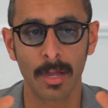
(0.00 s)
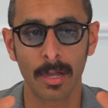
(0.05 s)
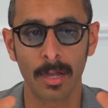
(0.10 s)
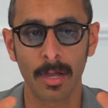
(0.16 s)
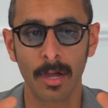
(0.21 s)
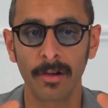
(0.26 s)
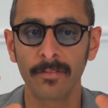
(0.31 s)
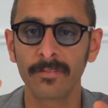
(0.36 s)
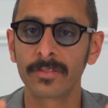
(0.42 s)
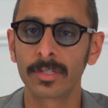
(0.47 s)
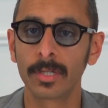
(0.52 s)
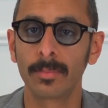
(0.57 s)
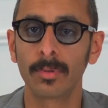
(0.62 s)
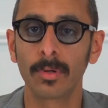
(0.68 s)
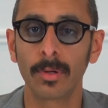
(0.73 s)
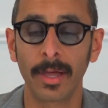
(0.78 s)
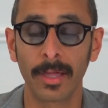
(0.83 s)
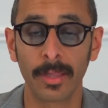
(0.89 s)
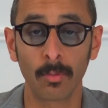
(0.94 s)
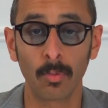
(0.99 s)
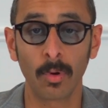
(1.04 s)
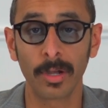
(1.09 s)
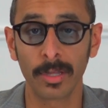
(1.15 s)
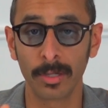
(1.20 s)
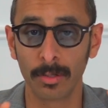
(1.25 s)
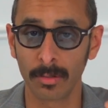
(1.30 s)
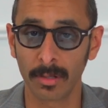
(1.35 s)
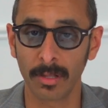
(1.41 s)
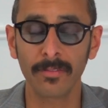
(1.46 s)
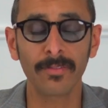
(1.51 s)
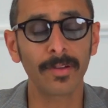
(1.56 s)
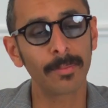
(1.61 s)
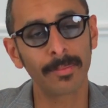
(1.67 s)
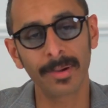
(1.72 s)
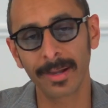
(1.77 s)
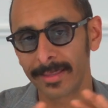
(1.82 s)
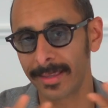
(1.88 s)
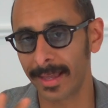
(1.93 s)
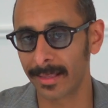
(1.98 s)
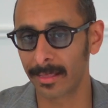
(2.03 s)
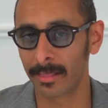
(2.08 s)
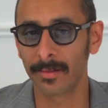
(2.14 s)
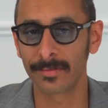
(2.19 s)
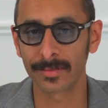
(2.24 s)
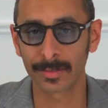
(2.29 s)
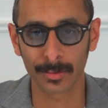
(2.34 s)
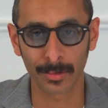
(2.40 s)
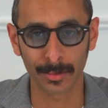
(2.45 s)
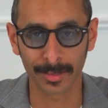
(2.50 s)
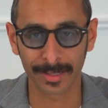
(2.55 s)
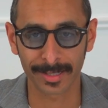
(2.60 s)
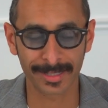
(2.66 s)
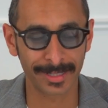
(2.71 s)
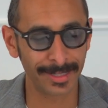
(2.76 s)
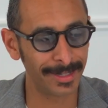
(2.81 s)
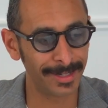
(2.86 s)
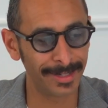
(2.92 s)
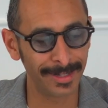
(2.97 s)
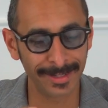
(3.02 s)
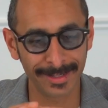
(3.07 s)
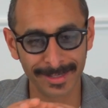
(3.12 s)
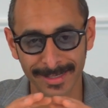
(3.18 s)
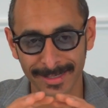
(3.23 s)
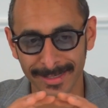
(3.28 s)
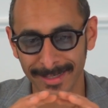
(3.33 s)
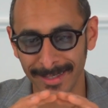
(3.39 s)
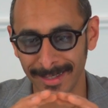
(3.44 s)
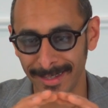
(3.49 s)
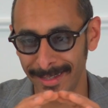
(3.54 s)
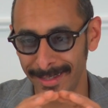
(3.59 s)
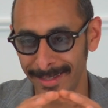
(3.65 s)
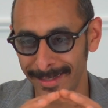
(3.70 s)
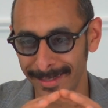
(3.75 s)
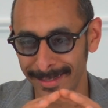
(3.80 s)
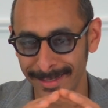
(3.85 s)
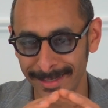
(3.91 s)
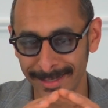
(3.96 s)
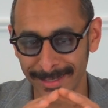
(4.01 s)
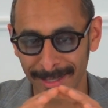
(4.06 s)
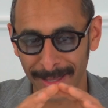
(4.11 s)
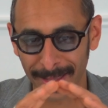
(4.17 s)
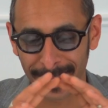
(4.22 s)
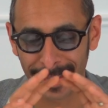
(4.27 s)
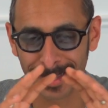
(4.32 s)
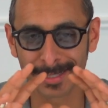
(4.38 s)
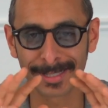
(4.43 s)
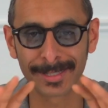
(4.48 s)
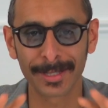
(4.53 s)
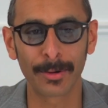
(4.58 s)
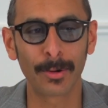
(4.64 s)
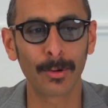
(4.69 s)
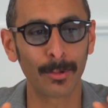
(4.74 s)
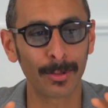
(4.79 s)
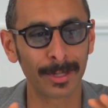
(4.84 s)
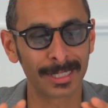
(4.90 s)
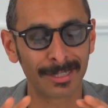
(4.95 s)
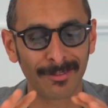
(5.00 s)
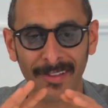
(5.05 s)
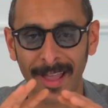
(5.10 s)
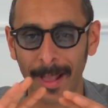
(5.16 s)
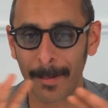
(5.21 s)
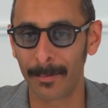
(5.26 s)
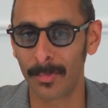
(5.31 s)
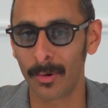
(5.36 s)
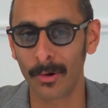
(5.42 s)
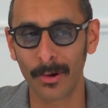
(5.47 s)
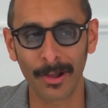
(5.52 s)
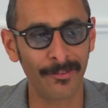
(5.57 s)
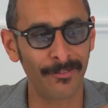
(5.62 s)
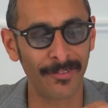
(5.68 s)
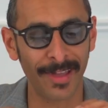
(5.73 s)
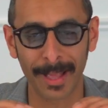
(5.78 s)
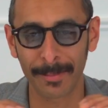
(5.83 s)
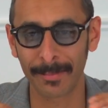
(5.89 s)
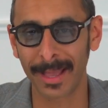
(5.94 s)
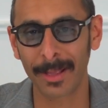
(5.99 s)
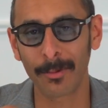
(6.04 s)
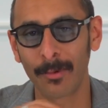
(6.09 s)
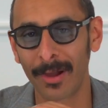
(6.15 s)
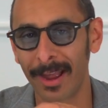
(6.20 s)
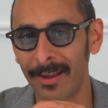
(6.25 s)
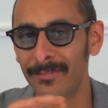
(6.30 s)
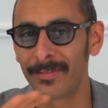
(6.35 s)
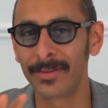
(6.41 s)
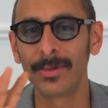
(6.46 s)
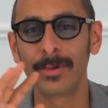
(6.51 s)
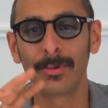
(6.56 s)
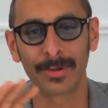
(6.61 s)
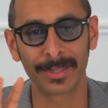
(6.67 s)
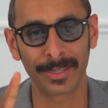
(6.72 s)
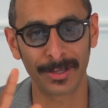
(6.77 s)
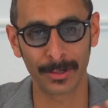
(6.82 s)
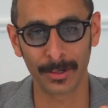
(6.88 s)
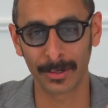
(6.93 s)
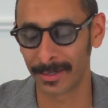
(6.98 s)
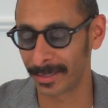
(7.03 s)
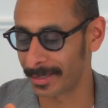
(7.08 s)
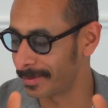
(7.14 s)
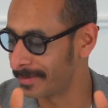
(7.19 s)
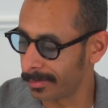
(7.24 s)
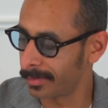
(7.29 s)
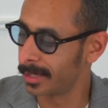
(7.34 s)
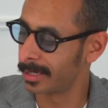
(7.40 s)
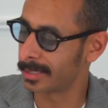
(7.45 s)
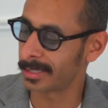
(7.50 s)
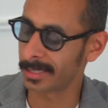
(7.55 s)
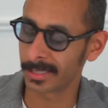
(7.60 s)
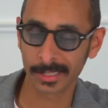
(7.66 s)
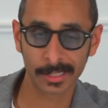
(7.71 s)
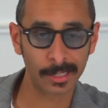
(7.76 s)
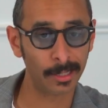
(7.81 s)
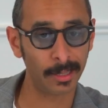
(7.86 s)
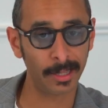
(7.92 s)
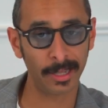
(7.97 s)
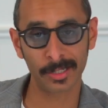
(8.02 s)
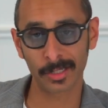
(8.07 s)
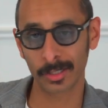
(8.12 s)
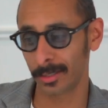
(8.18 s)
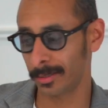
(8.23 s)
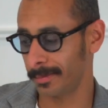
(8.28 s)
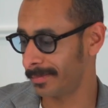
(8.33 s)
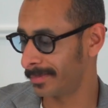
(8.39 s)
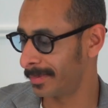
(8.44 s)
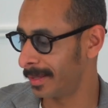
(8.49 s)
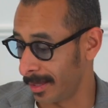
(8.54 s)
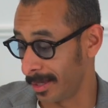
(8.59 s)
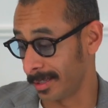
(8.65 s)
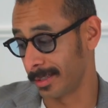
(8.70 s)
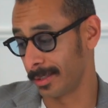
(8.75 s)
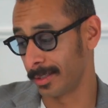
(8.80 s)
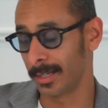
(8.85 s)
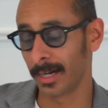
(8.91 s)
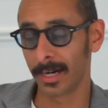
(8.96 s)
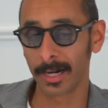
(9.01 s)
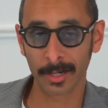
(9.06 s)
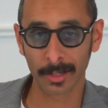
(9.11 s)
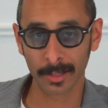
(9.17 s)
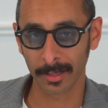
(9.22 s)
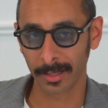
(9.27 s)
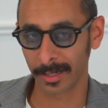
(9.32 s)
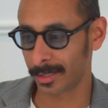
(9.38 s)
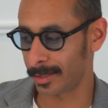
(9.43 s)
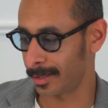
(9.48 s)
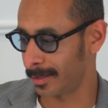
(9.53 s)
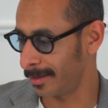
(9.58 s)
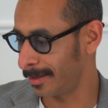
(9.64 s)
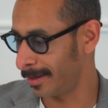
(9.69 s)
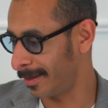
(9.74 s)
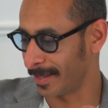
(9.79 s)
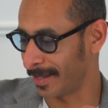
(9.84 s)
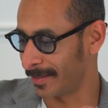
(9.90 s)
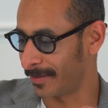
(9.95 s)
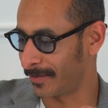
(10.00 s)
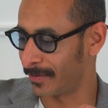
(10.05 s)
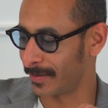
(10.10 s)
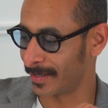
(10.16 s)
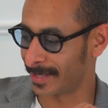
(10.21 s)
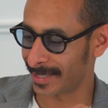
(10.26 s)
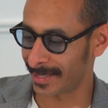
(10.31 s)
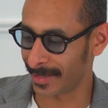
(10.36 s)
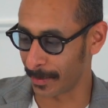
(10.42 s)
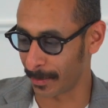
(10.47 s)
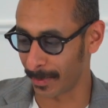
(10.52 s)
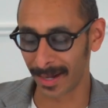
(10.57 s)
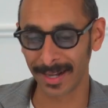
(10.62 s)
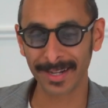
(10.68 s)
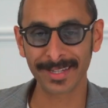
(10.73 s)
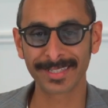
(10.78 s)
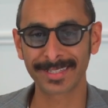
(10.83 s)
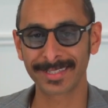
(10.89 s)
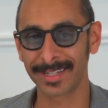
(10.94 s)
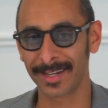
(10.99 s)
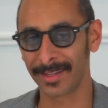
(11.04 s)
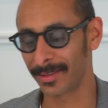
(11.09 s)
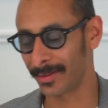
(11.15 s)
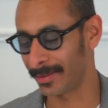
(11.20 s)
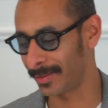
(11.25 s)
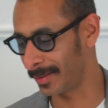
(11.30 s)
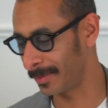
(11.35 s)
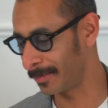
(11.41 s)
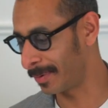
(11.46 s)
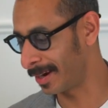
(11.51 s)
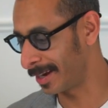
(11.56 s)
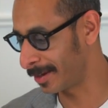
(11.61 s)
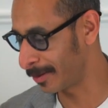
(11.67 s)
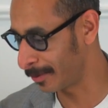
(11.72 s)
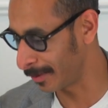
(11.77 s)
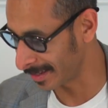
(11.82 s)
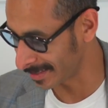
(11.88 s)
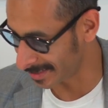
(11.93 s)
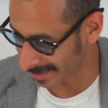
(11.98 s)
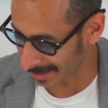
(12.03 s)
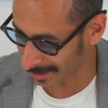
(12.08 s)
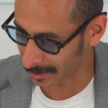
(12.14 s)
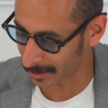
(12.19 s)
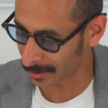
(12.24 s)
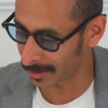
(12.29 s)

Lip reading: comfortable and what you love, and my dad loves Rolex. He's a Rolex fanboy, fan man, whatever you want to call it. This is his collection, his entire collection. It fits the box, other than my Grand Seiko